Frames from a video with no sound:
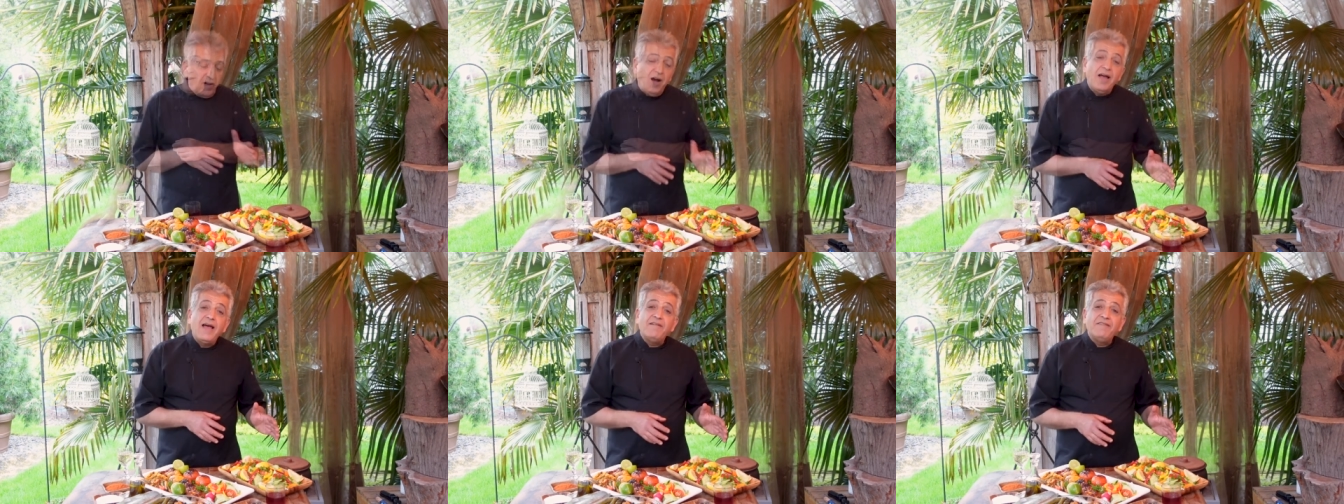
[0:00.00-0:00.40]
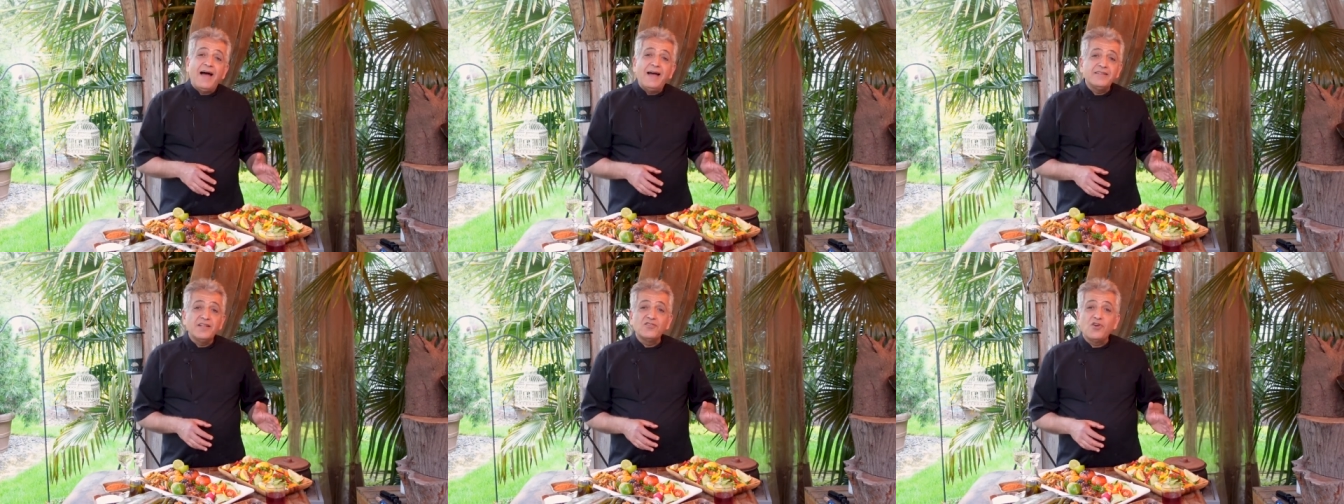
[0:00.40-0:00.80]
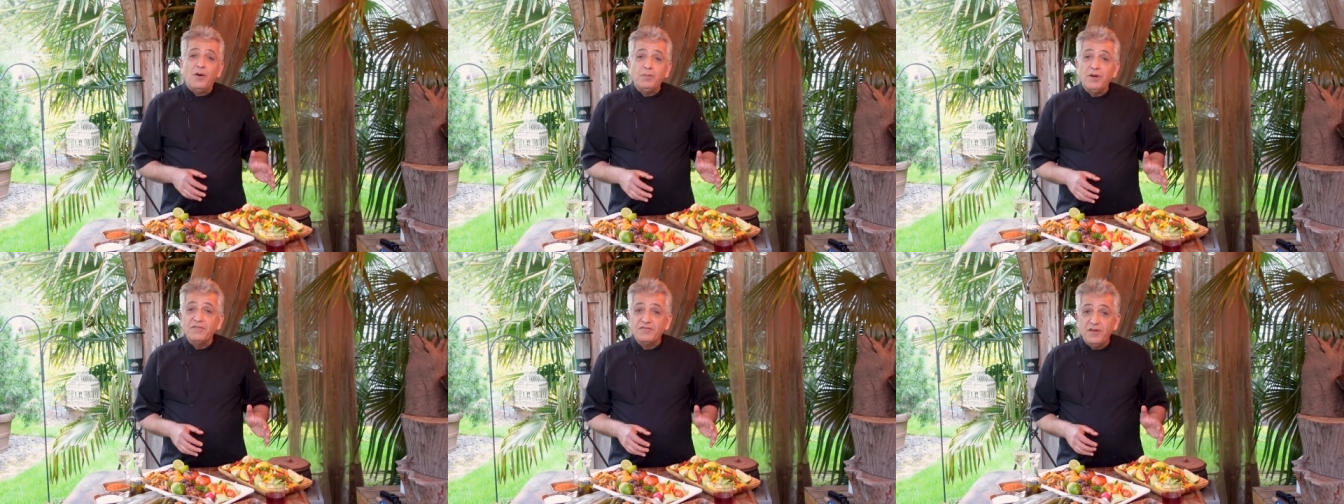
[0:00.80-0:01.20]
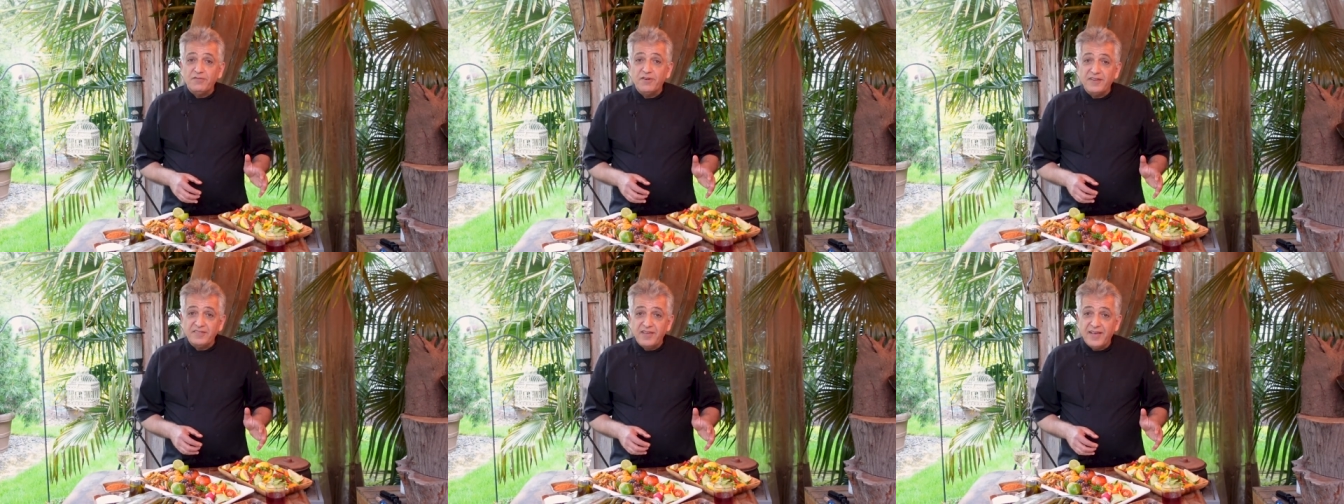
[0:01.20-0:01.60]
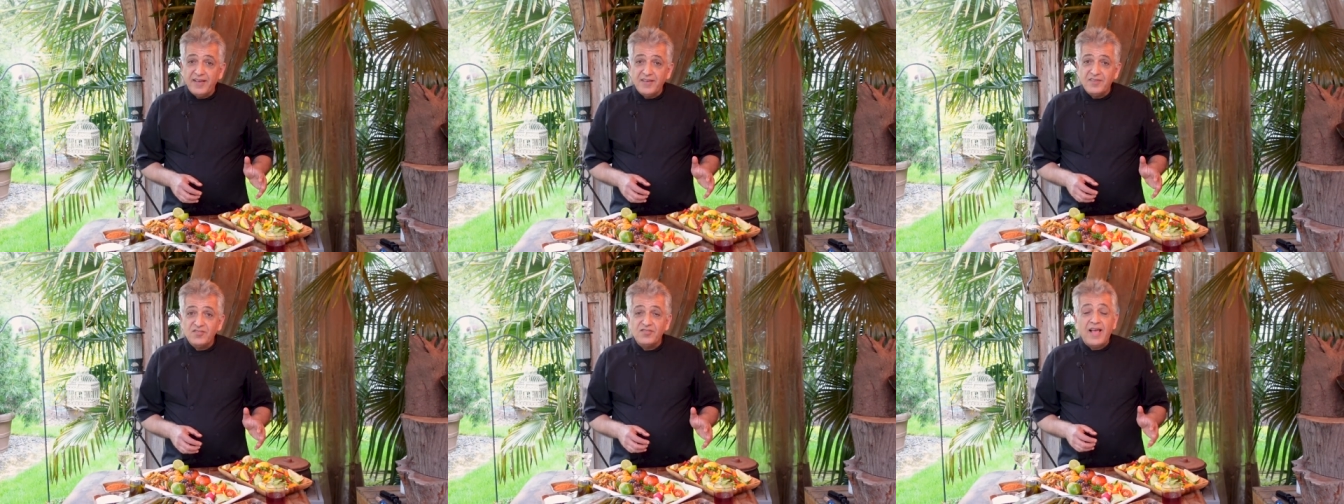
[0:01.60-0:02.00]
I have added a couple of different
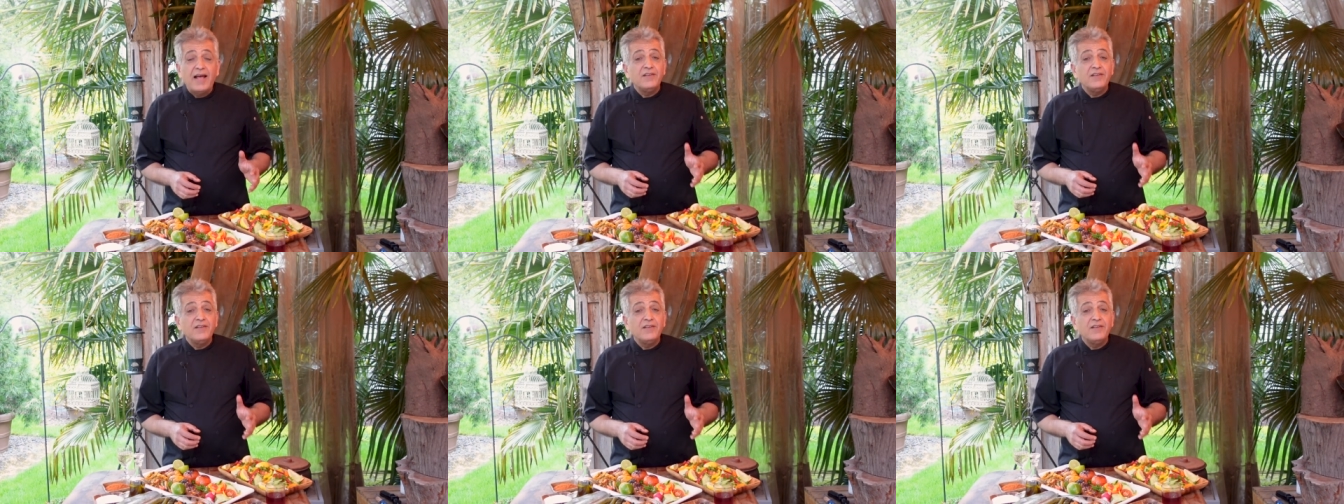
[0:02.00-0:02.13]
things